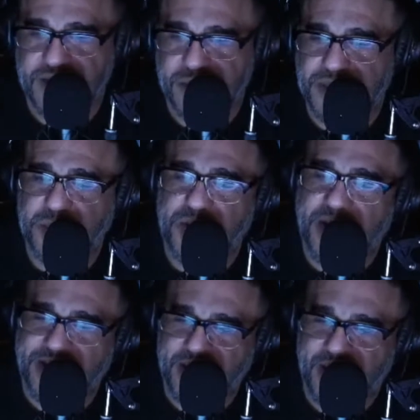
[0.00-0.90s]
Ms.
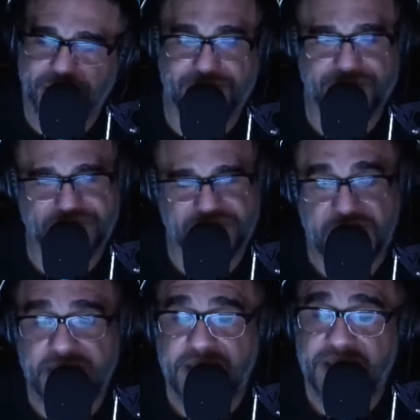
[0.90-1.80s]
Brown, I'm
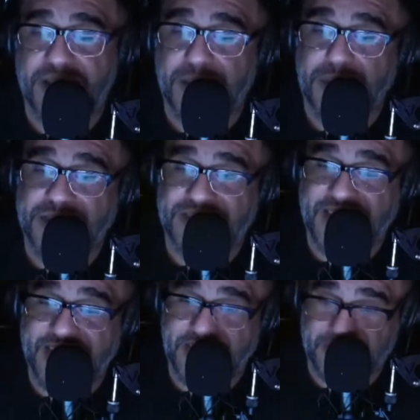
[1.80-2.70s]
Miss
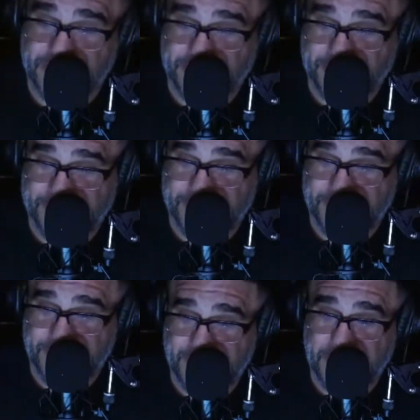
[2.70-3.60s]
Dana
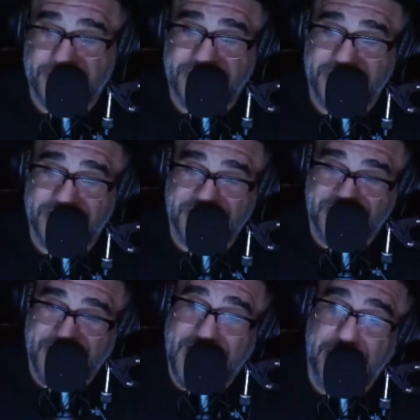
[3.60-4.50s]

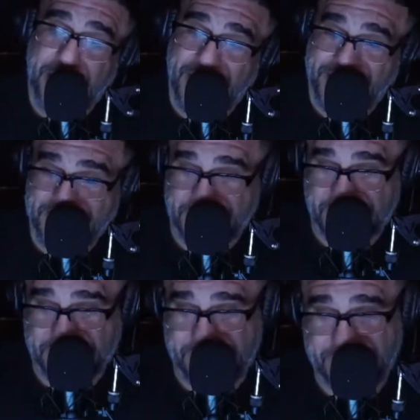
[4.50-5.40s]
Lee, I
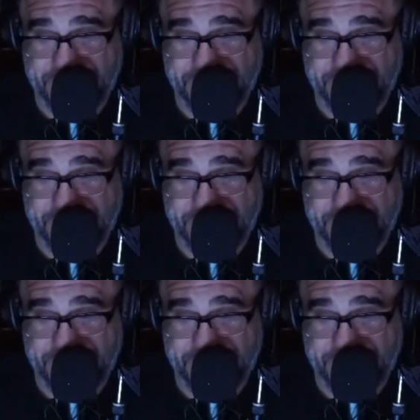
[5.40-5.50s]
apologize.